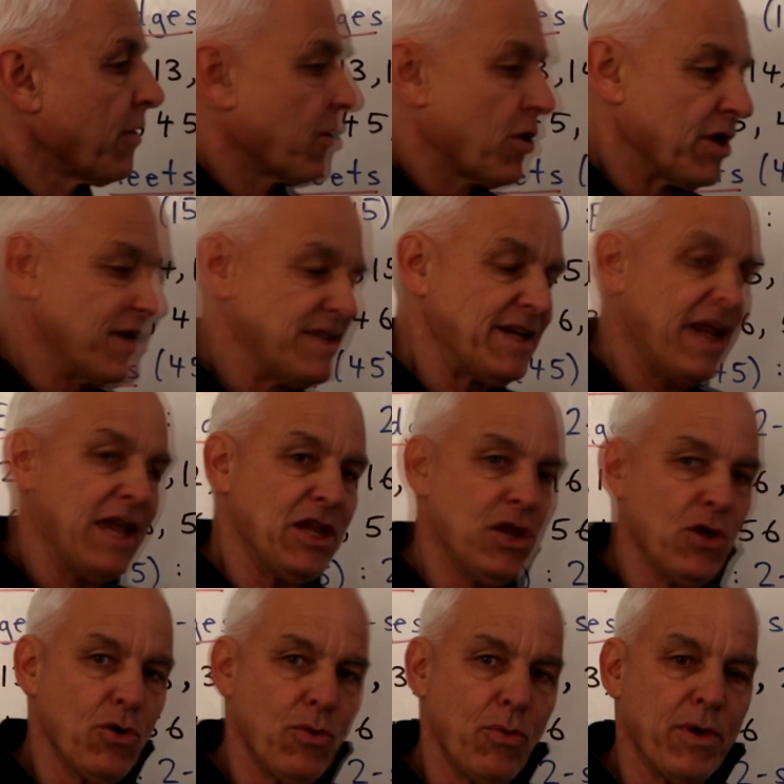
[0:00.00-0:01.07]

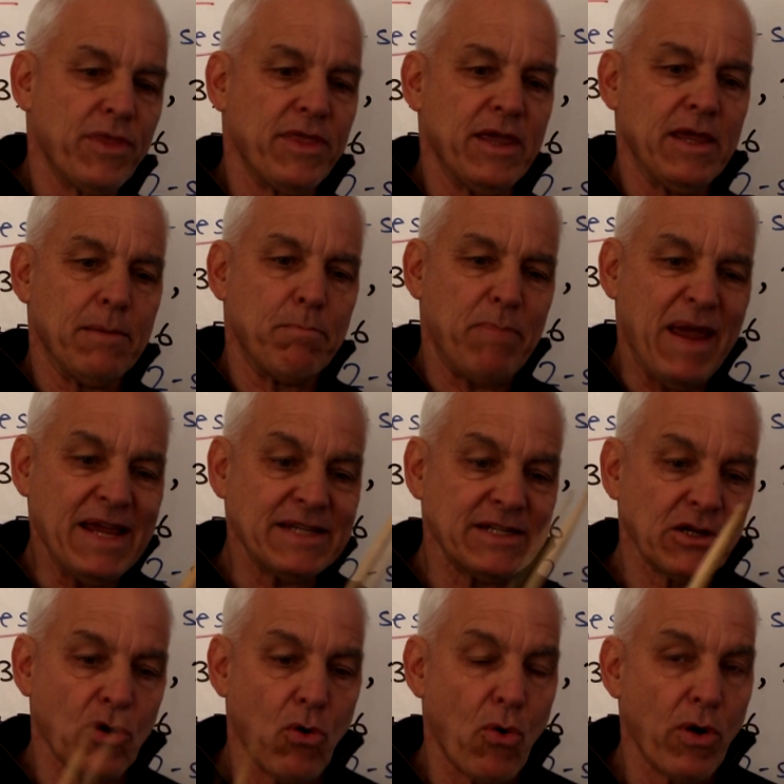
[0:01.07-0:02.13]
continue with the
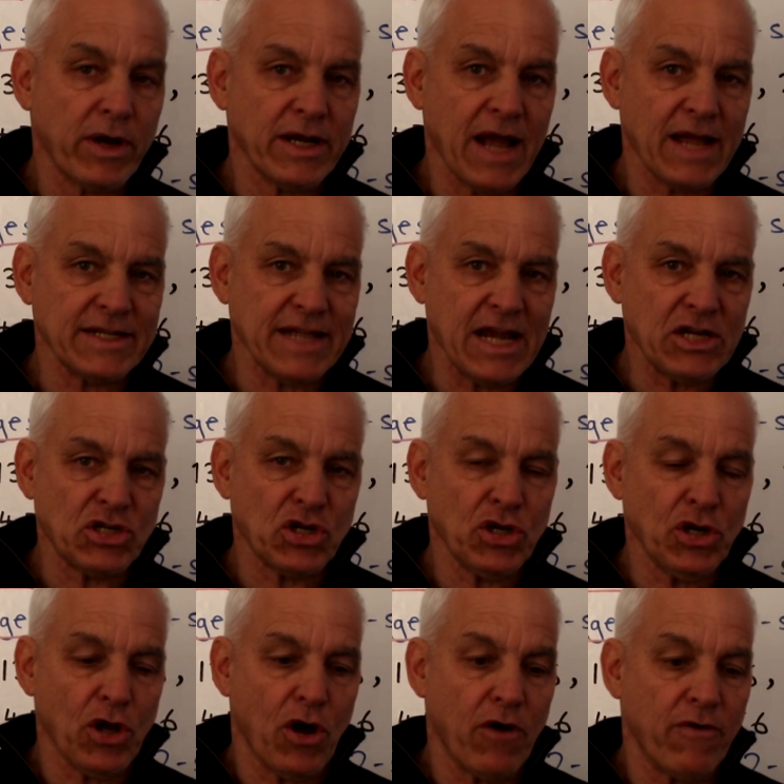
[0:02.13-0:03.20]
basic
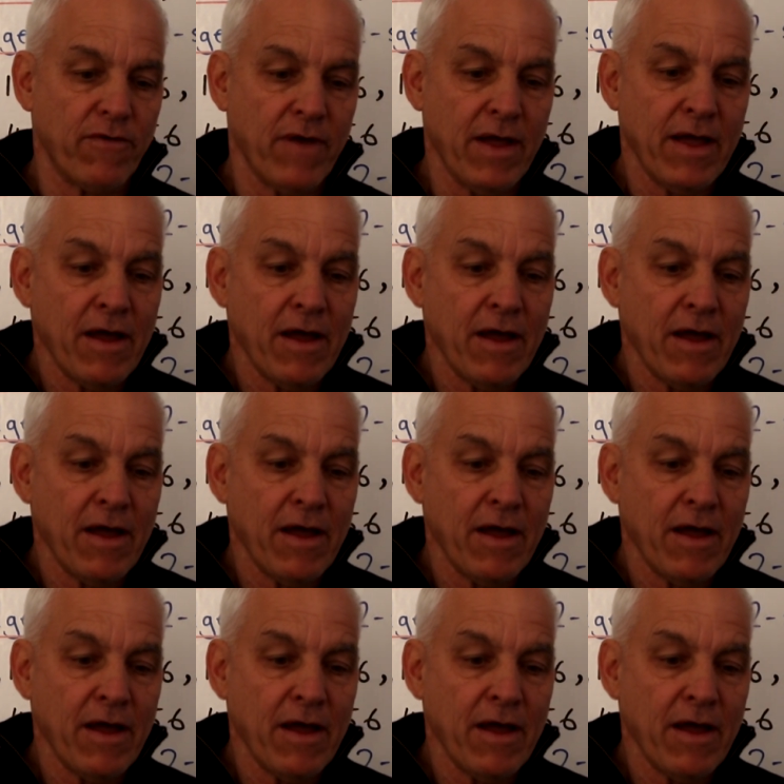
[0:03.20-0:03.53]
organization of